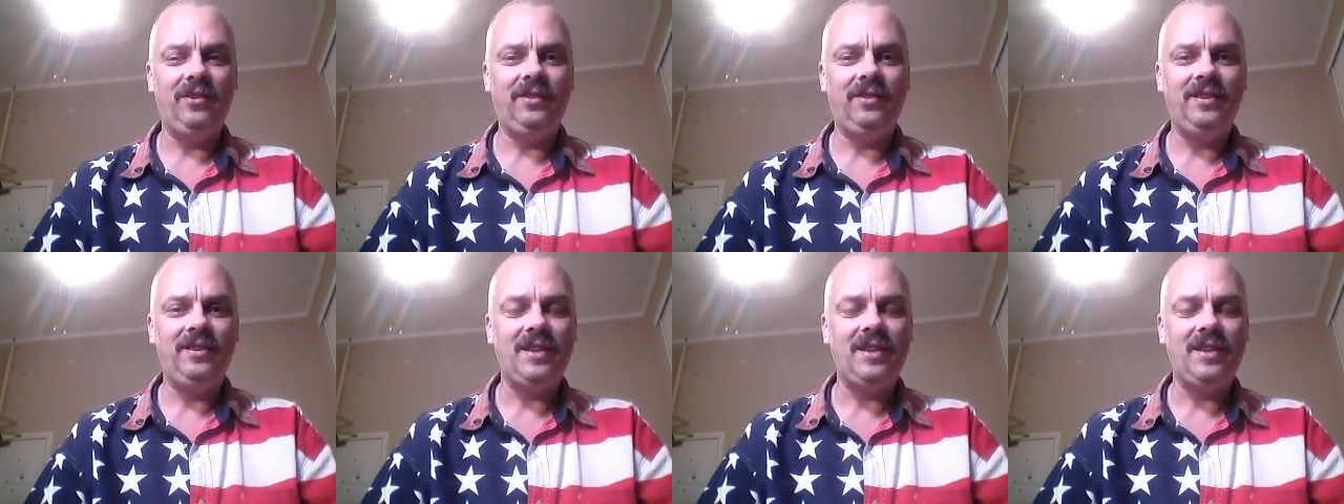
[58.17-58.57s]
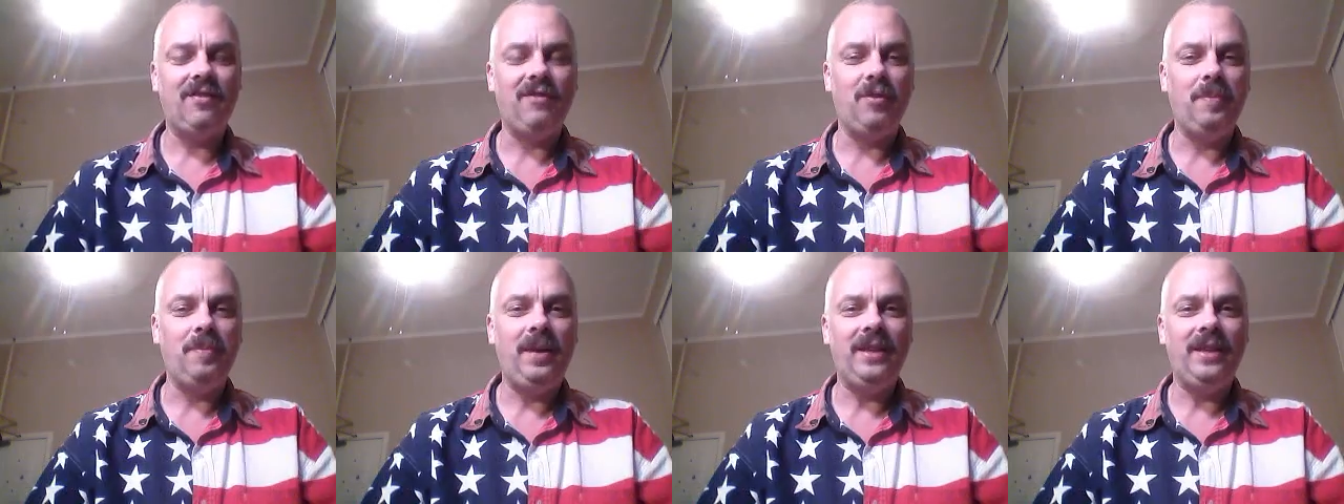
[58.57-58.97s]

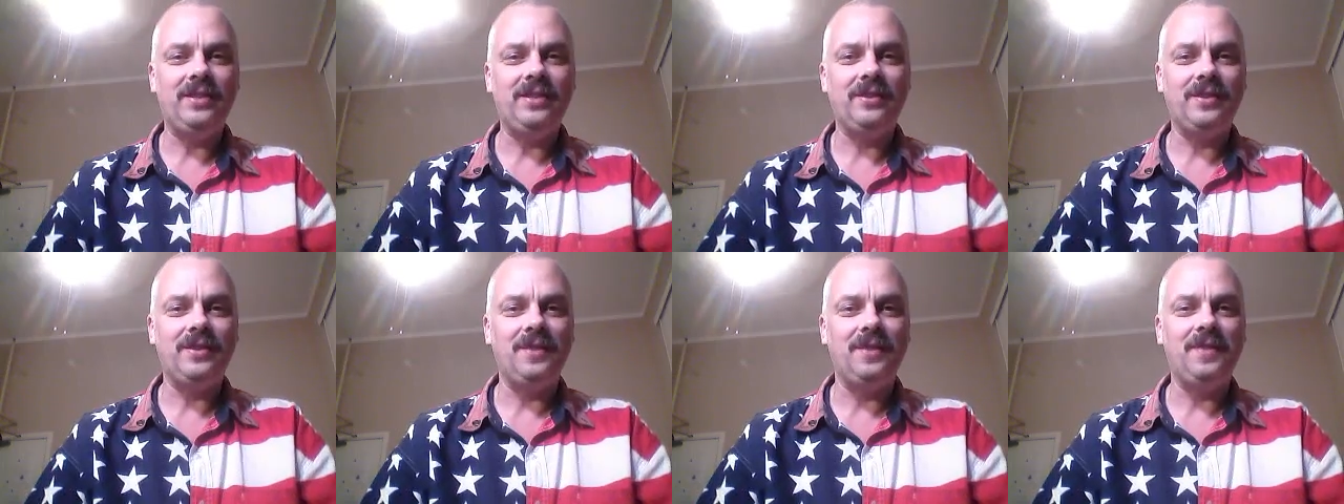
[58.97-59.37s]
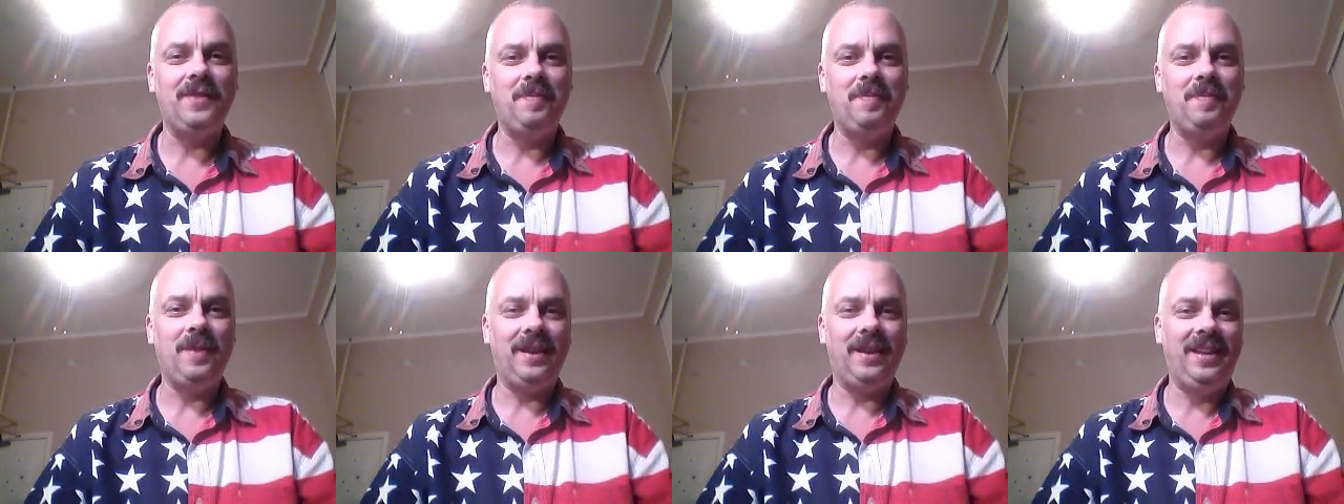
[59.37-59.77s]
several minutes or
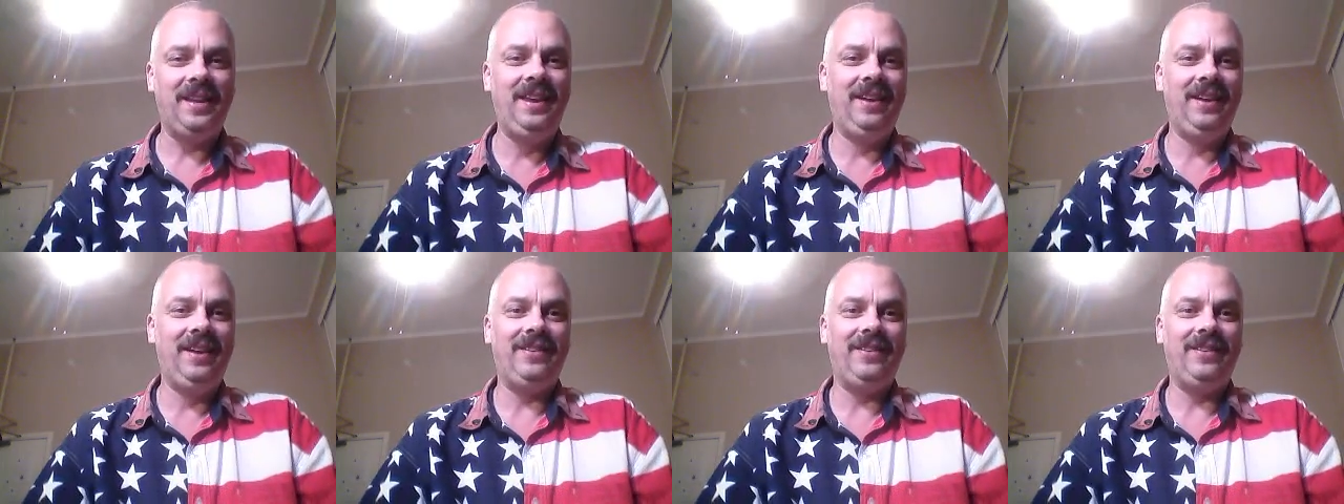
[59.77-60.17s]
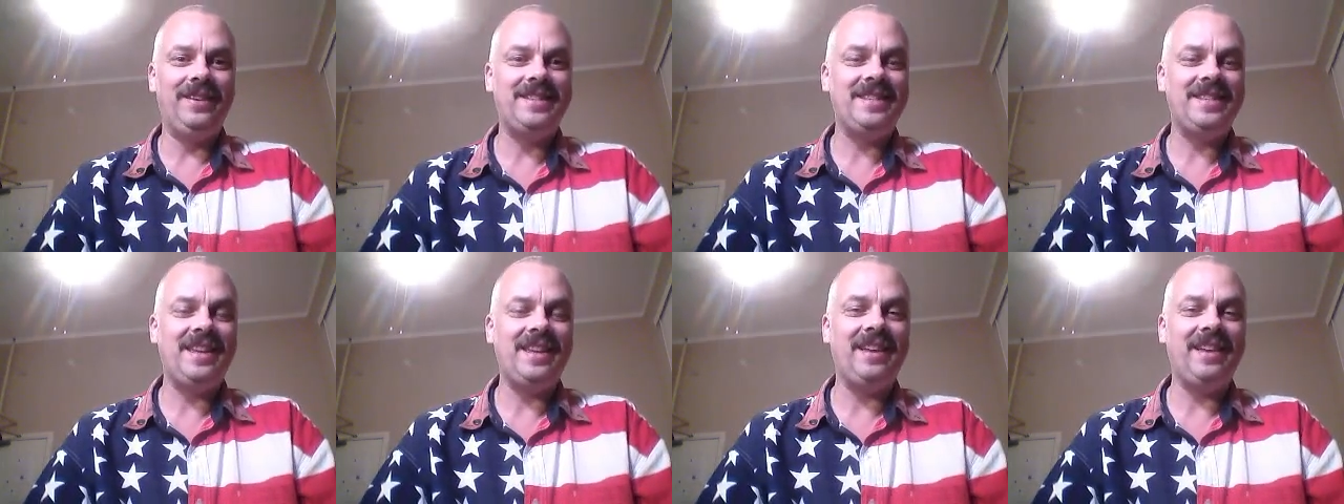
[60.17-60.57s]
something, but it
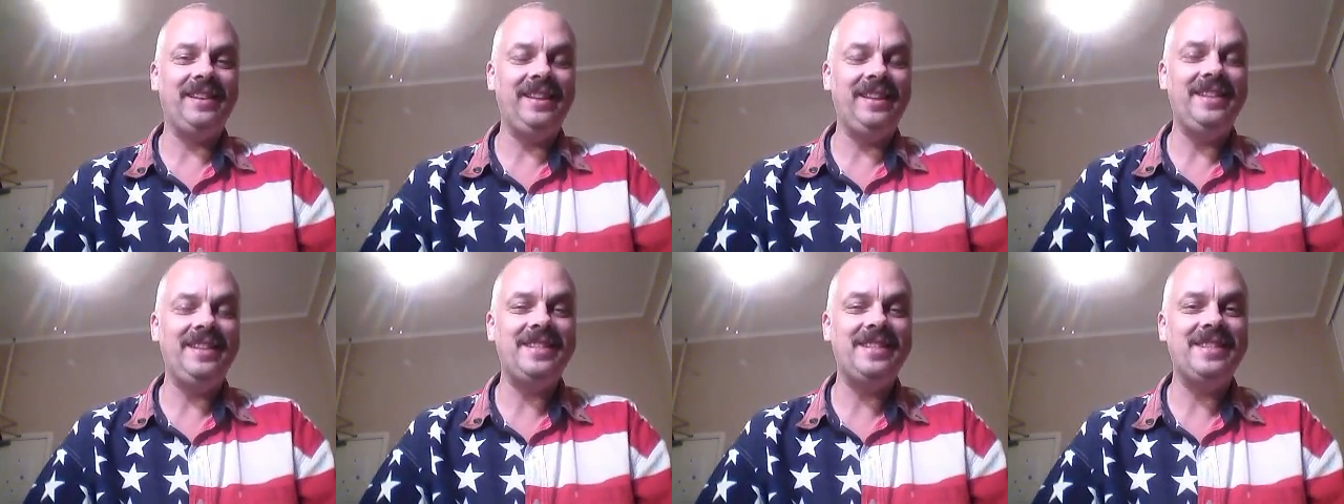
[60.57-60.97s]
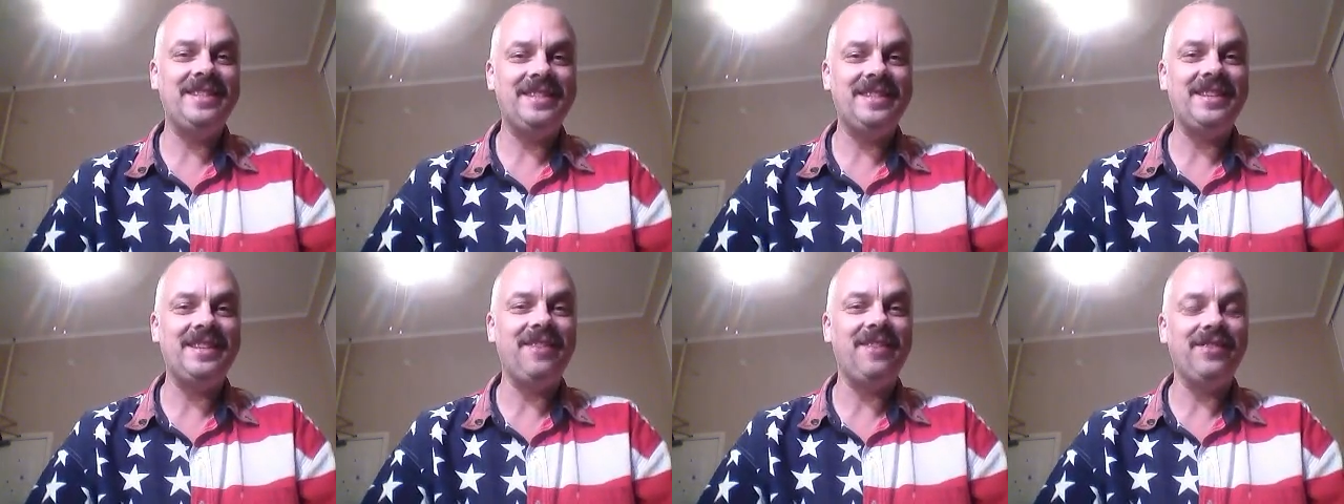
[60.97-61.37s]
was at least
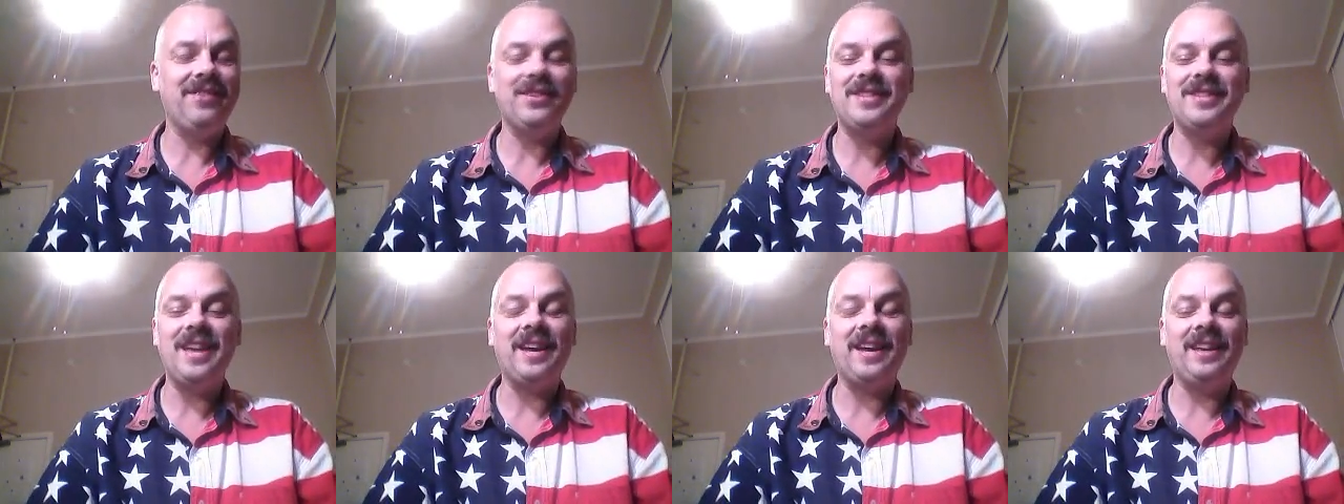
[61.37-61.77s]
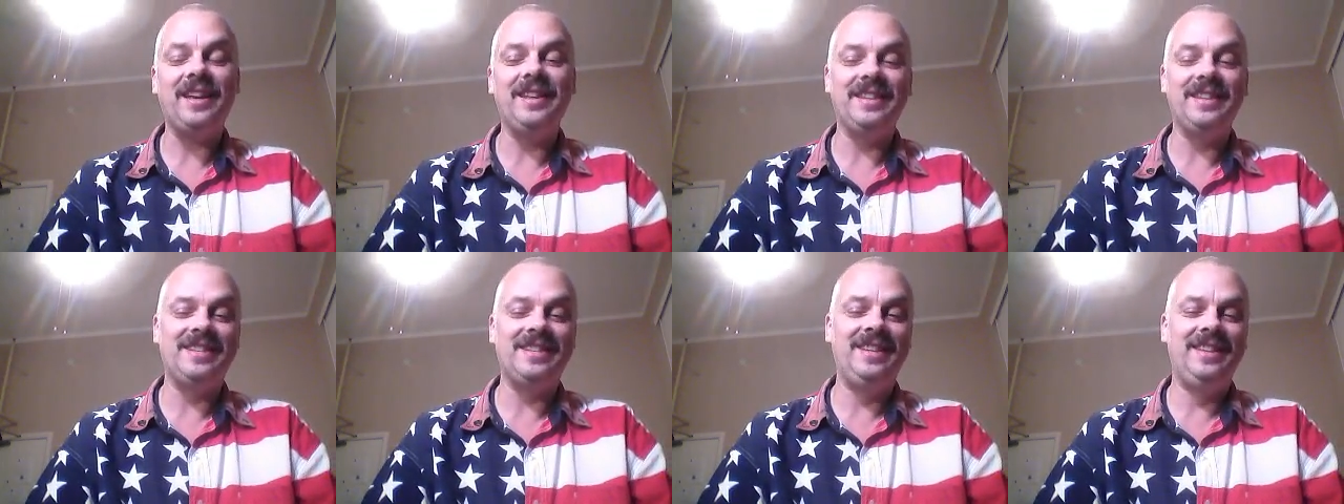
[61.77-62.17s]
several
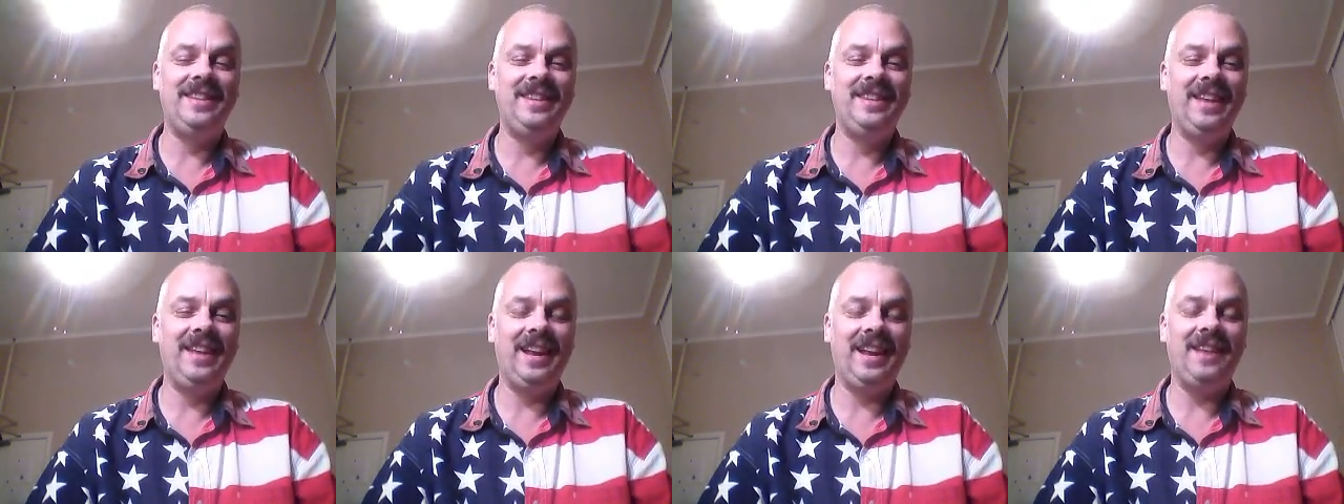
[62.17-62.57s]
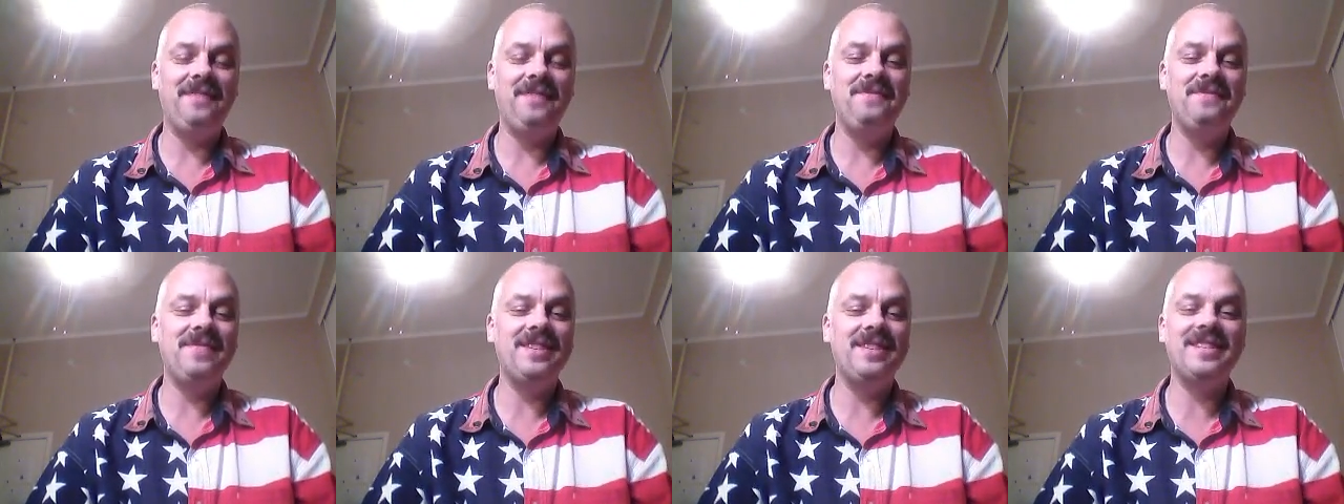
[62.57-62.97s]
seconds, and
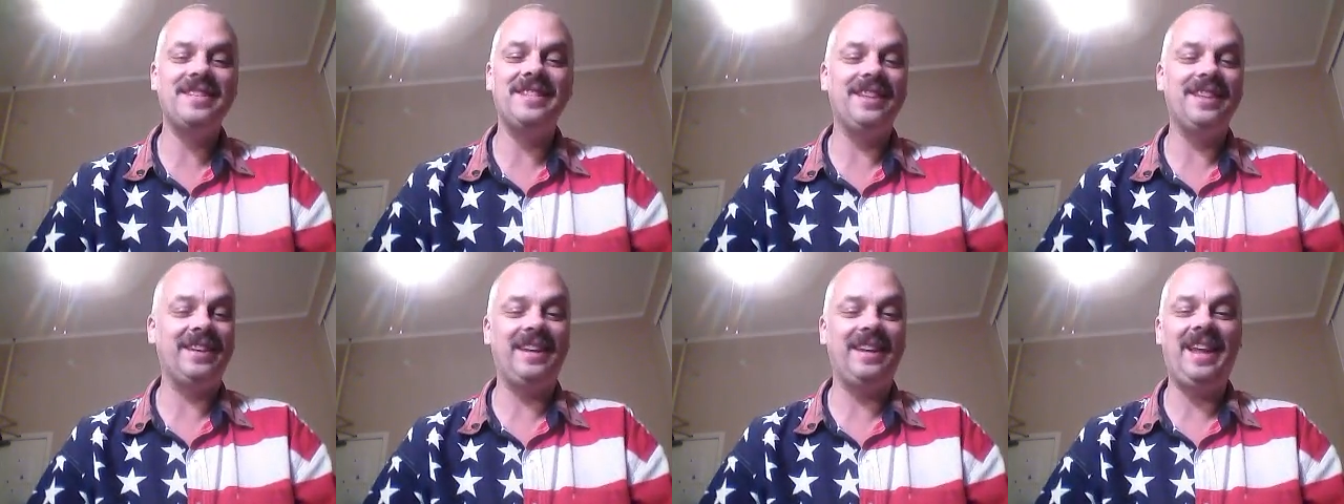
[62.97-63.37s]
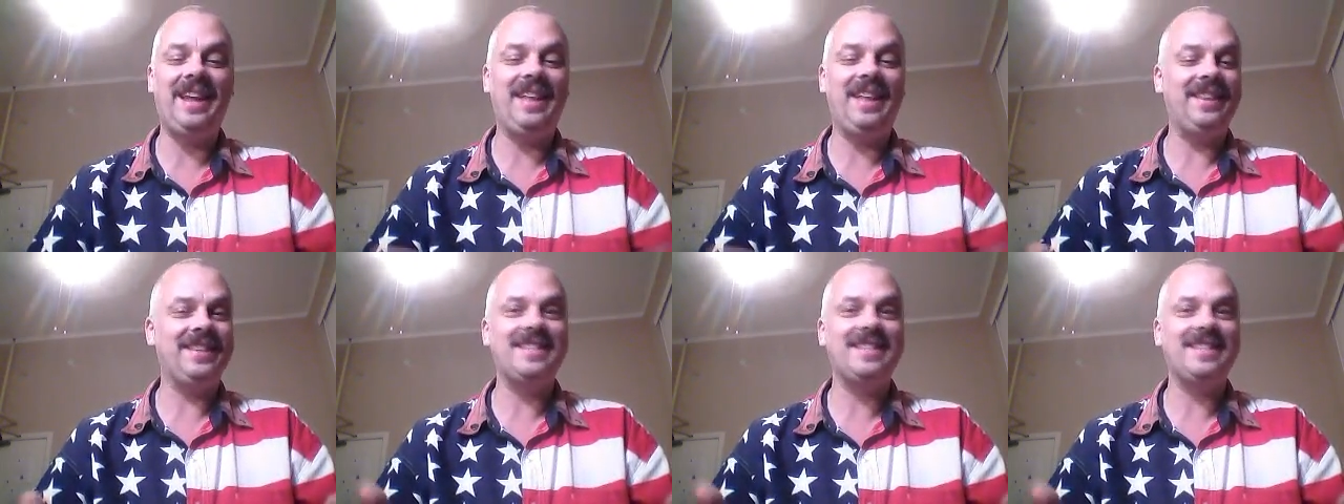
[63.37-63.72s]
I'm just looking at this